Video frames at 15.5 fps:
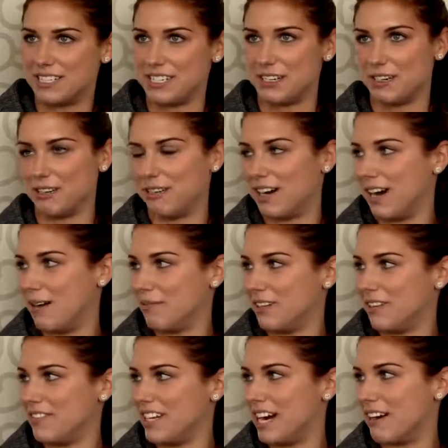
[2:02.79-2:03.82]
do,
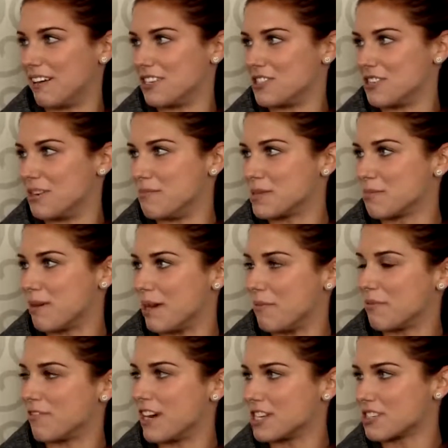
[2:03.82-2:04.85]
living out our dreams,
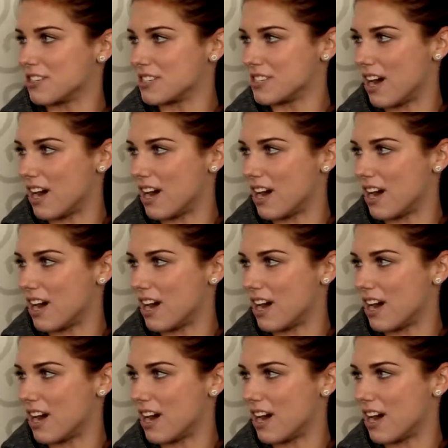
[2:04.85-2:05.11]
playing professional